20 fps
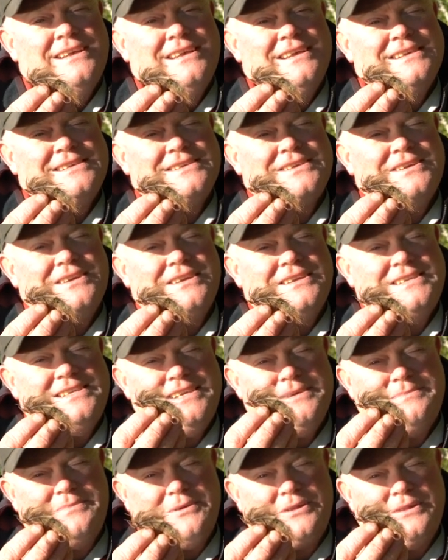is going to
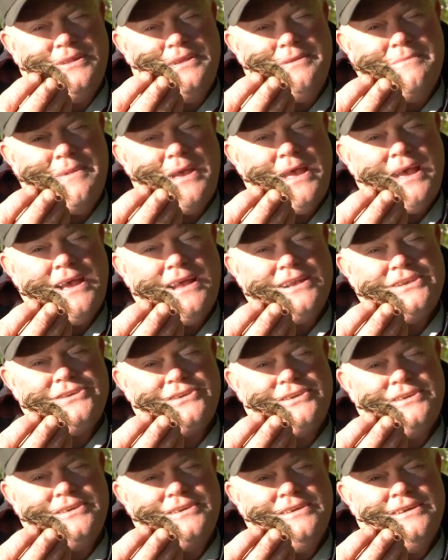typically
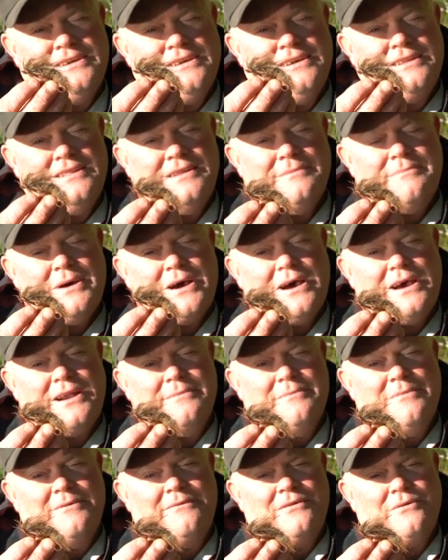match the
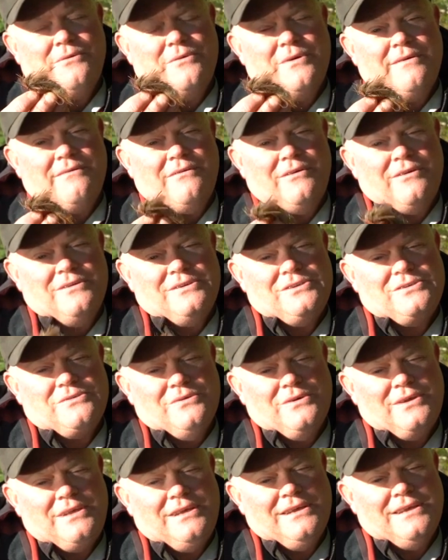bottom of the river.
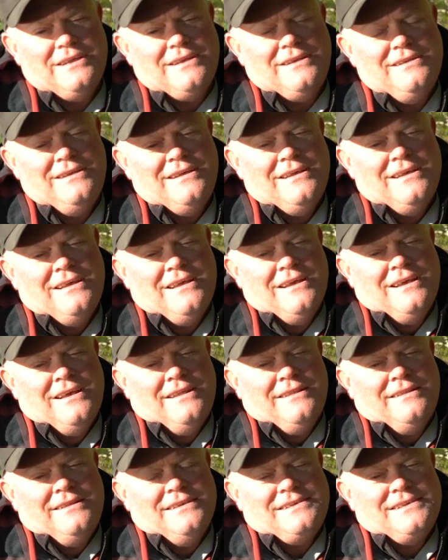So again,
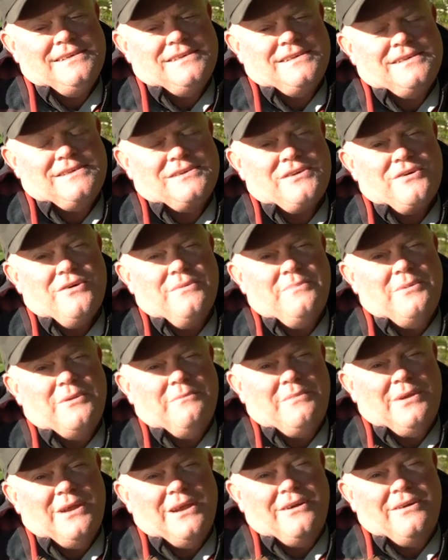this is a
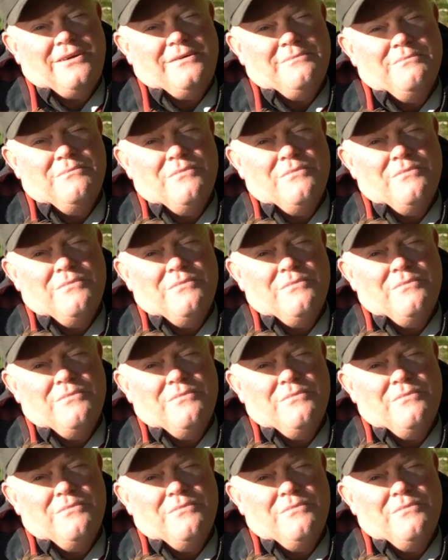sculpin pattern.